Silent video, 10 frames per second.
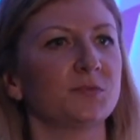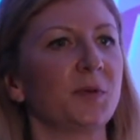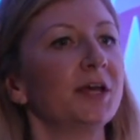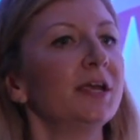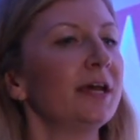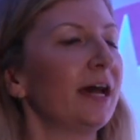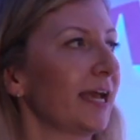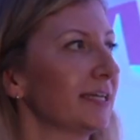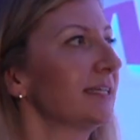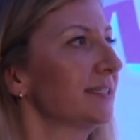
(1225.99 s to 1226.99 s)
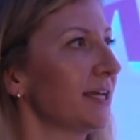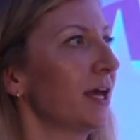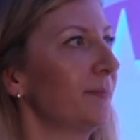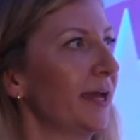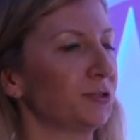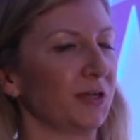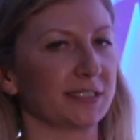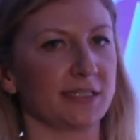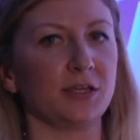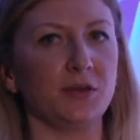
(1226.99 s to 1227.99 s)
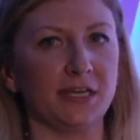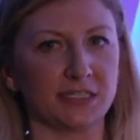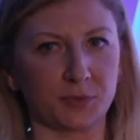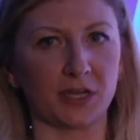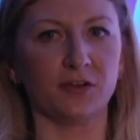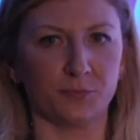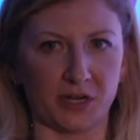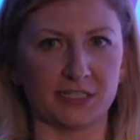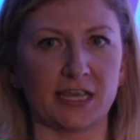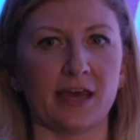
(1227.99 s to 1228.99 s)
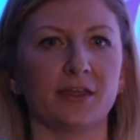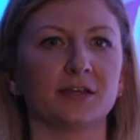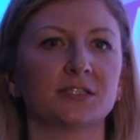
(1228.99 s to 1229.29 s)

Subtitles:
But I guess there's certain metrics that you need to kind of bring together.